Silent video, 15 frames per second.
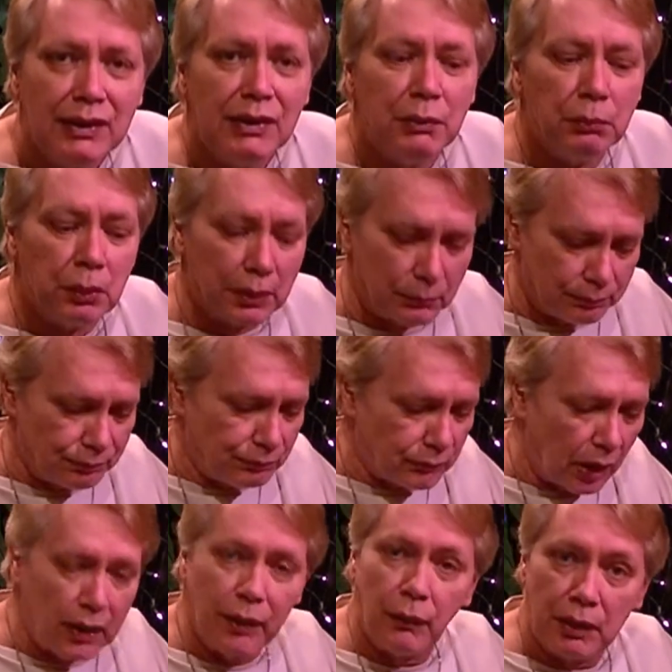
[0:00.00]
But
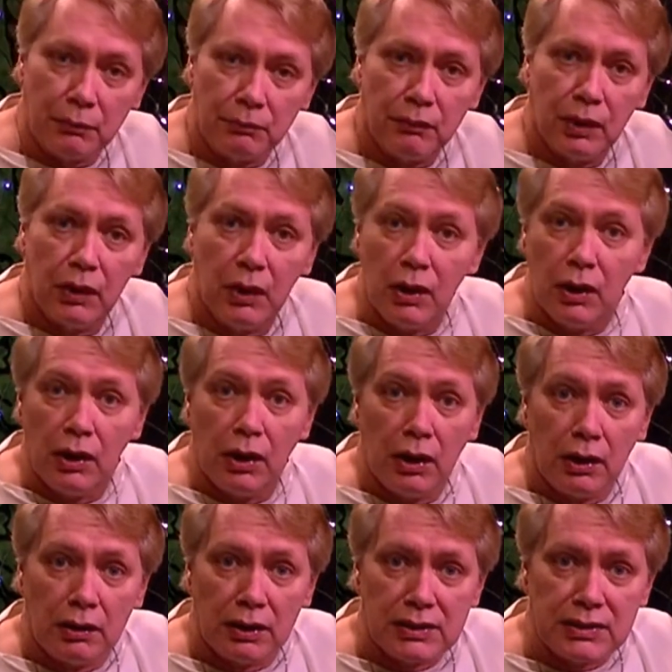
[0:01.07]
anyway,
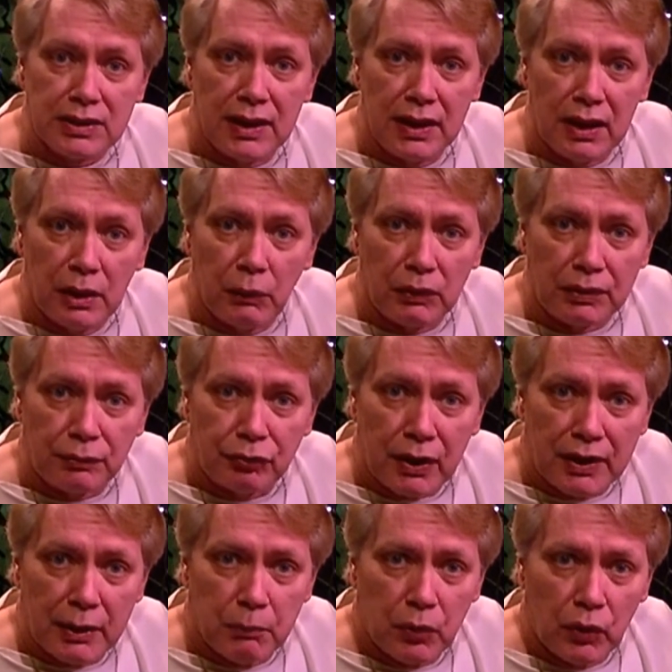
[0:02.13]
let's get on with the
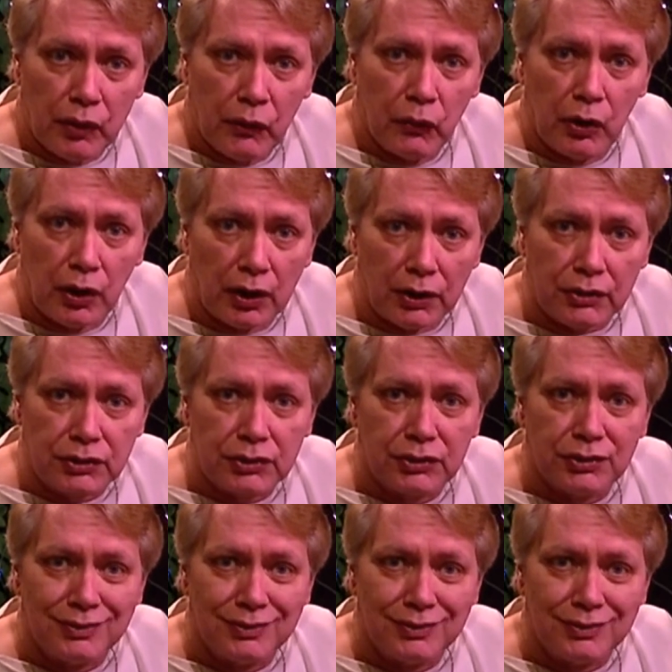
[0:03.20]
Friday morning rush.